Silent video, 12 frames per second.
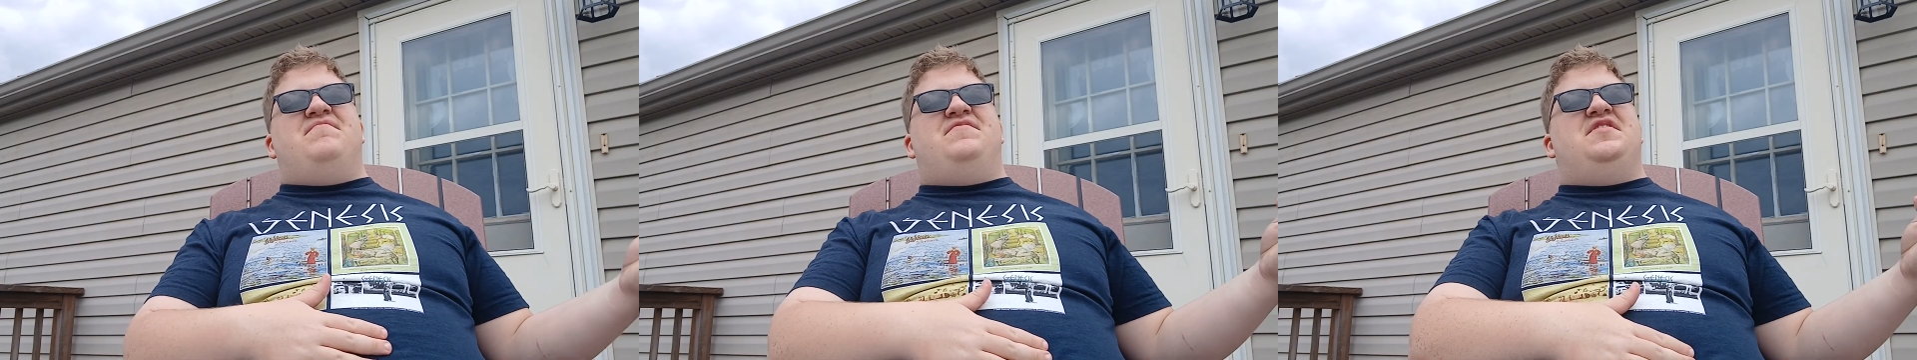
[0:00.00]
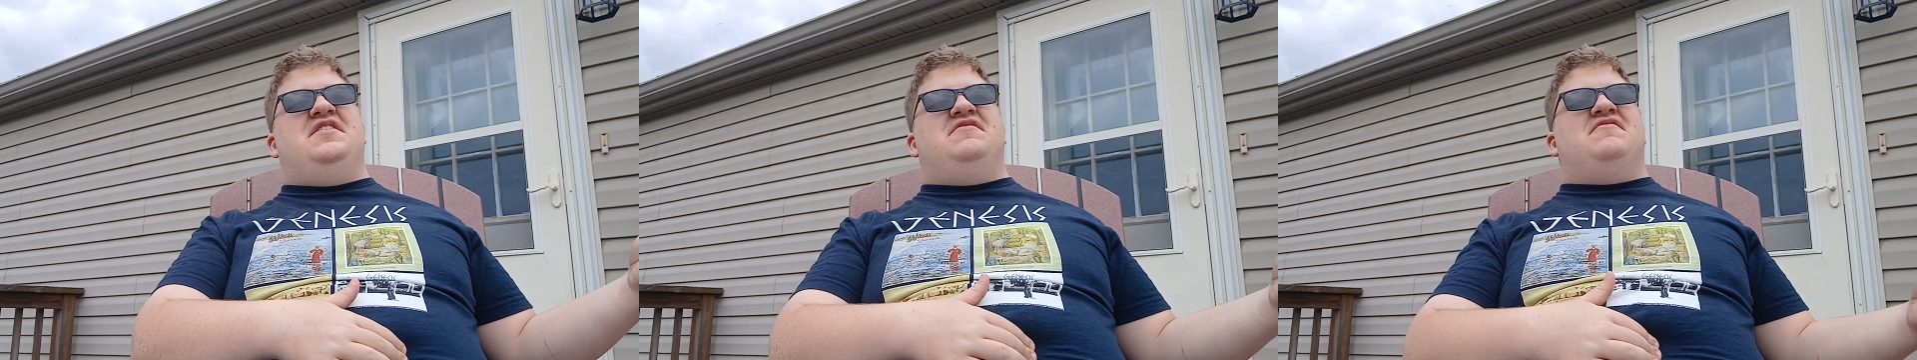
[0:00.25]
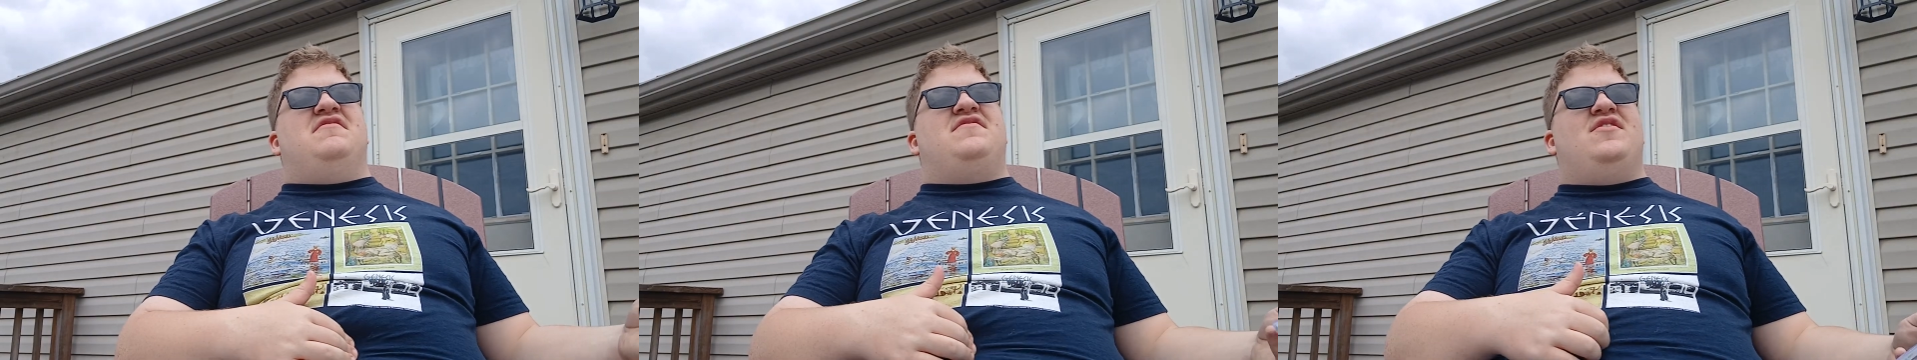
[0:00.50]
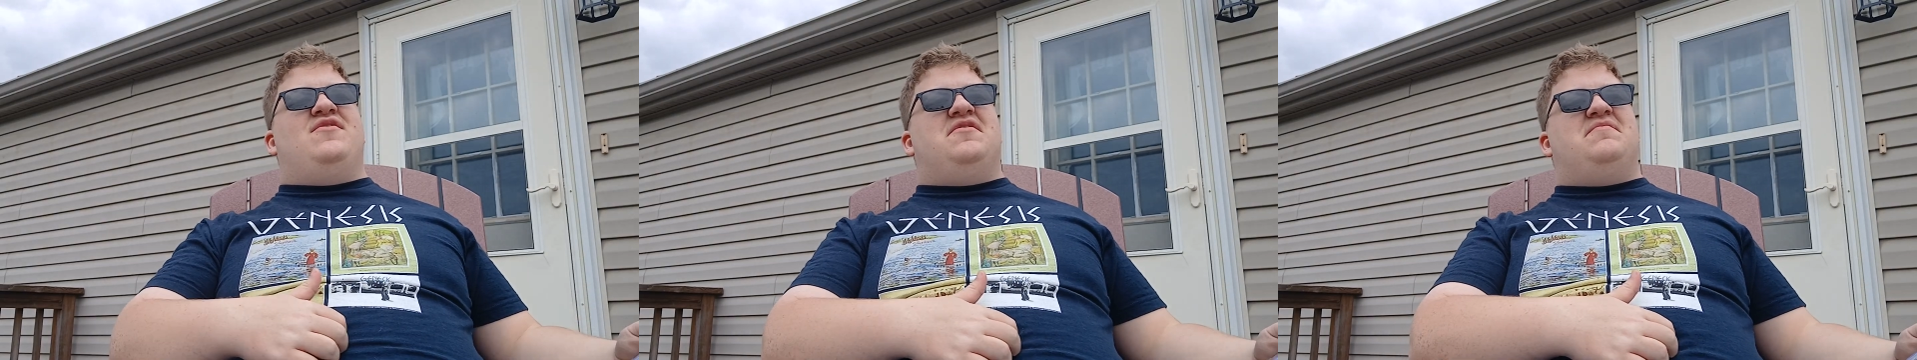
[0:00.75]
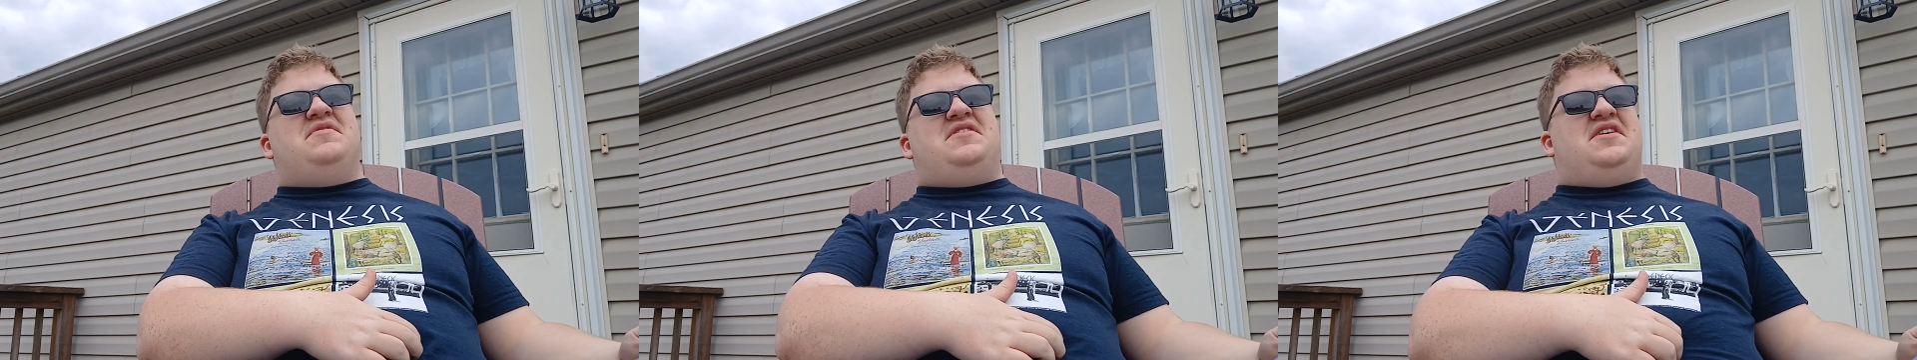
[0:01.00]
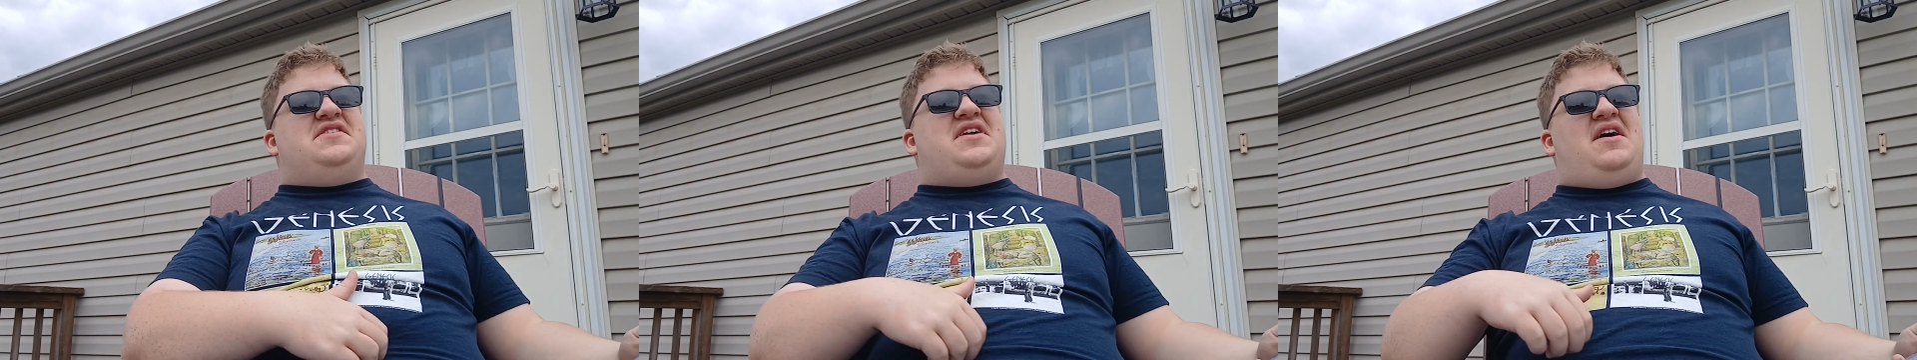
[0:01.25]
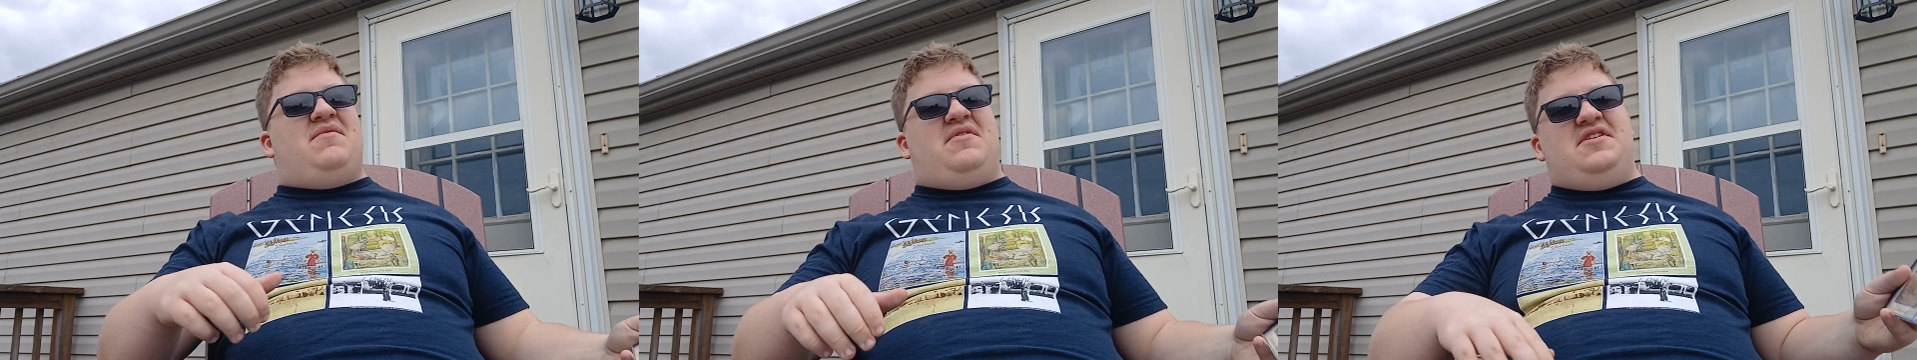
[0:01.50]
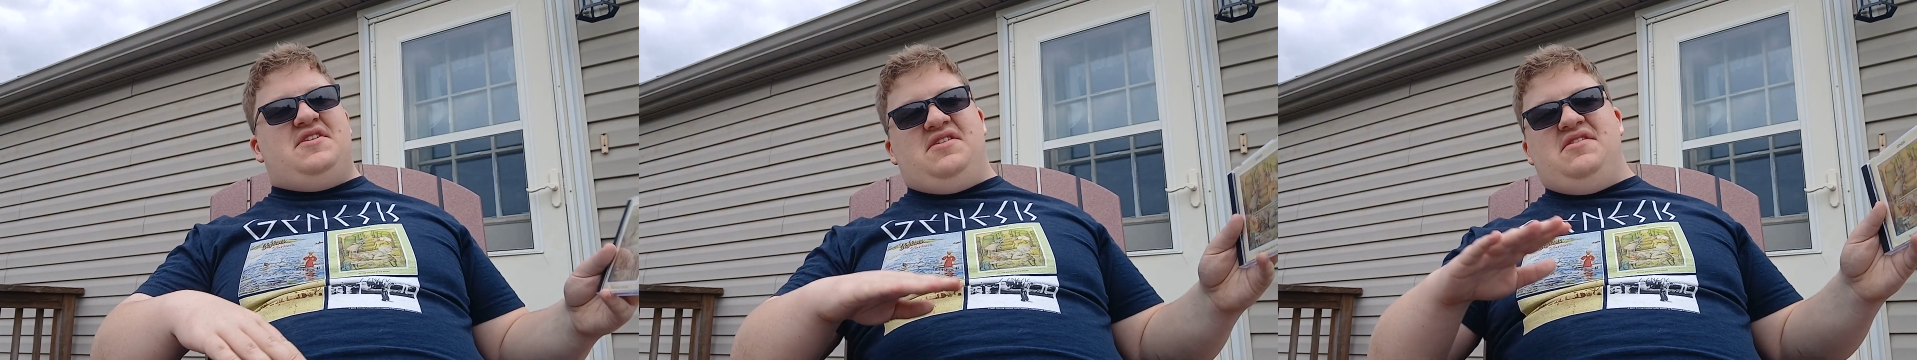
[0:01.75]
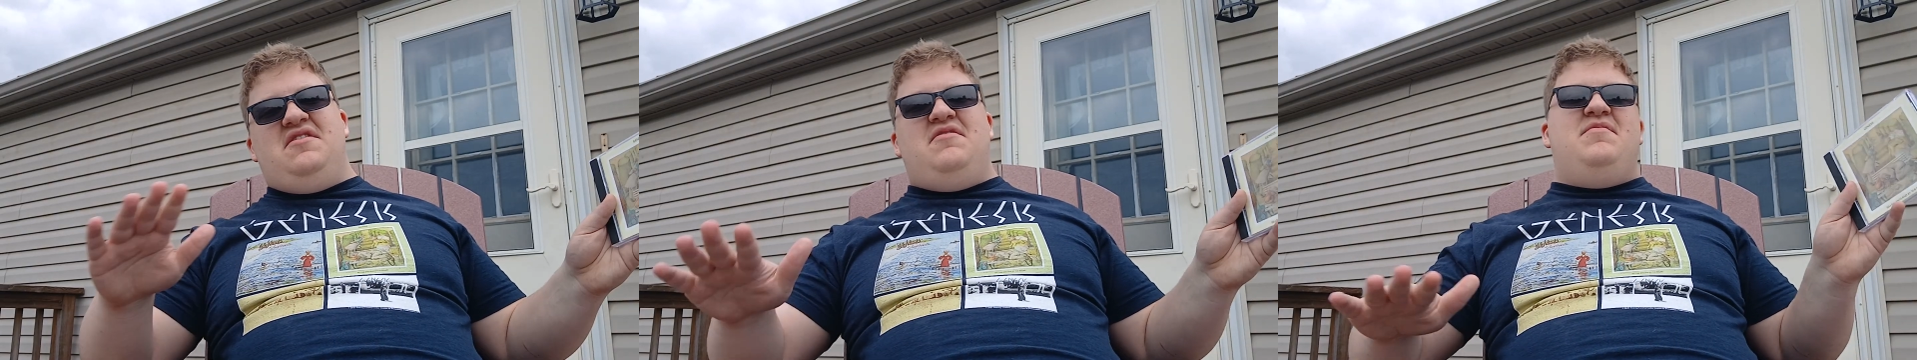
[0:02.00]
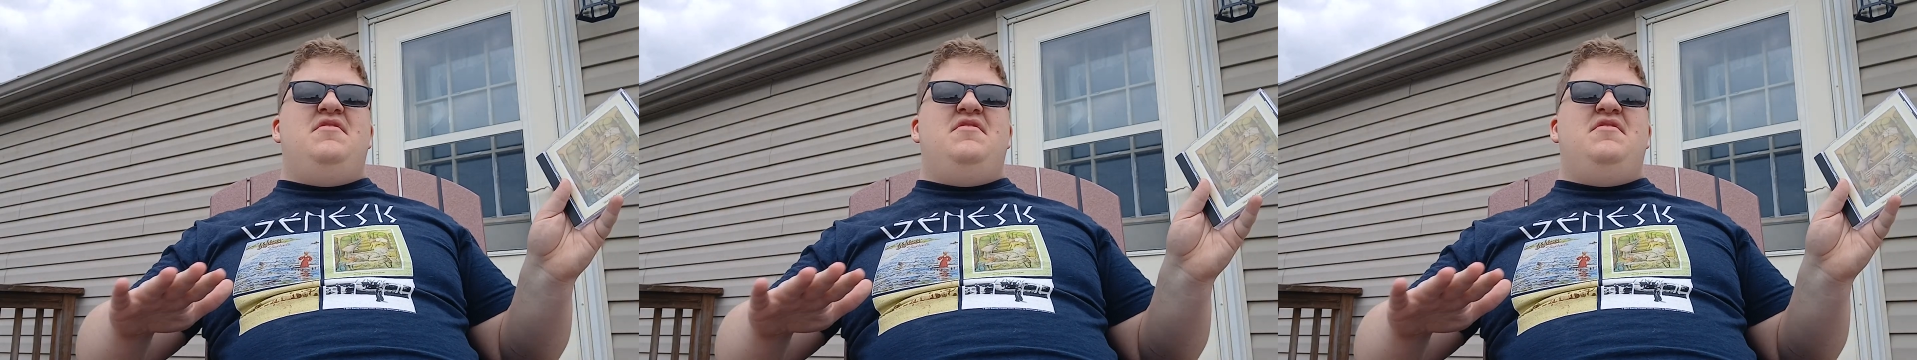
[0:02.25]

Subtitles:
didn't review it because I wanted a little